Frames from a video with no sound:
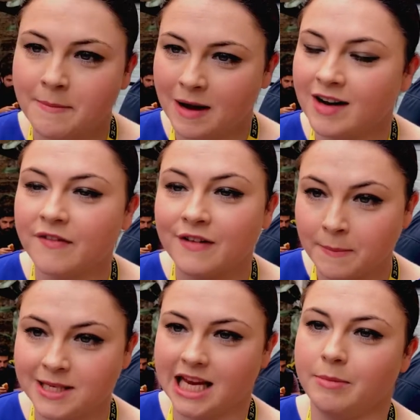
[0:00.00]
I've had a
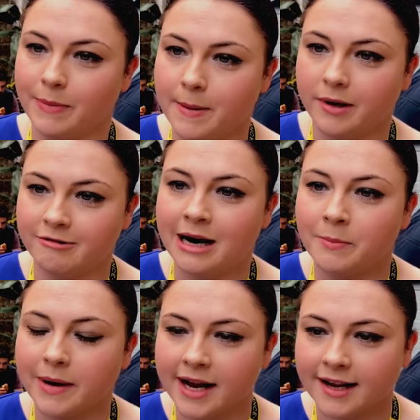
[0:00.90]
fab team of people
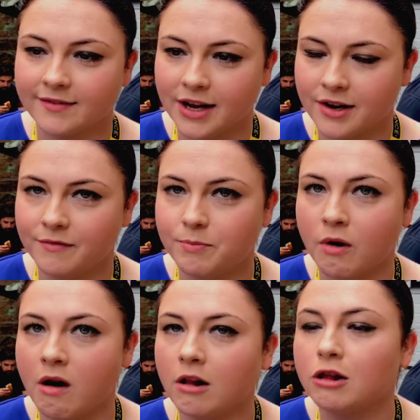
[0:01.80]
around me that have
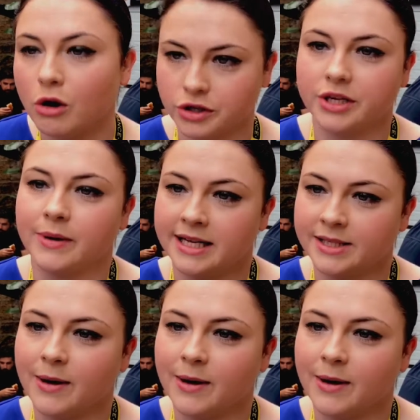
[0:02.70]
brought a lot to it as